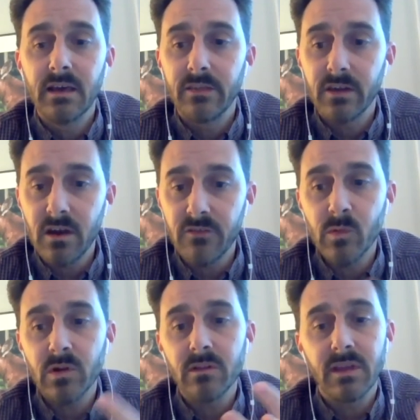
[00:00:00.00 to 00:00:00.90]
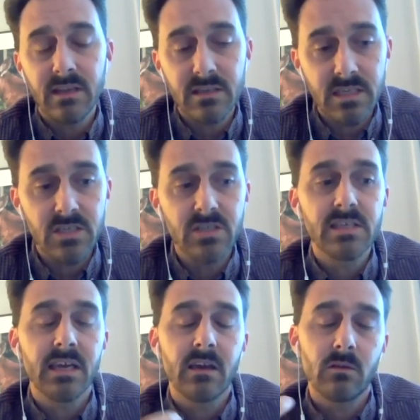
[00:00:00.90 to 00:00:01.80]
The government, the Indonesian
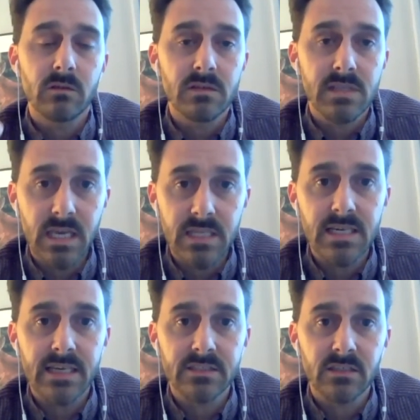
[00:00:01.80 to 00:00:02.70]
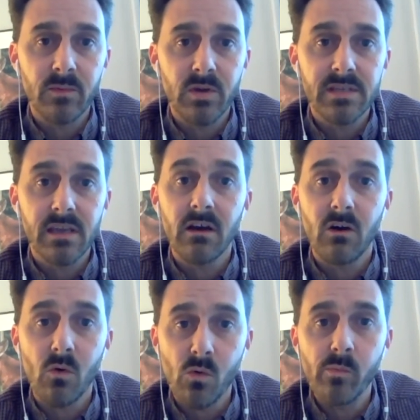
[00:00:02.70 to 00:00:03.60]
stakeholders, the international community are
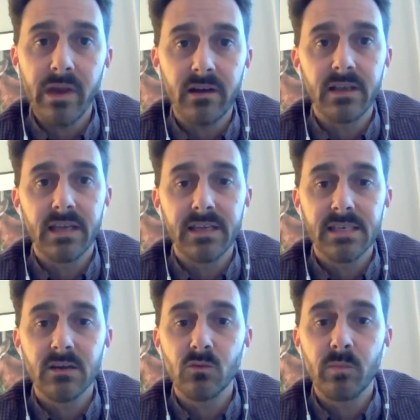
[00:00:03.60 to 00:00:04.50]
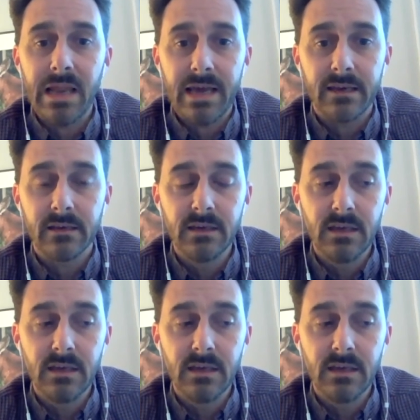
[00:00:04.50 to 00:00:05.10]
all behind a single plan.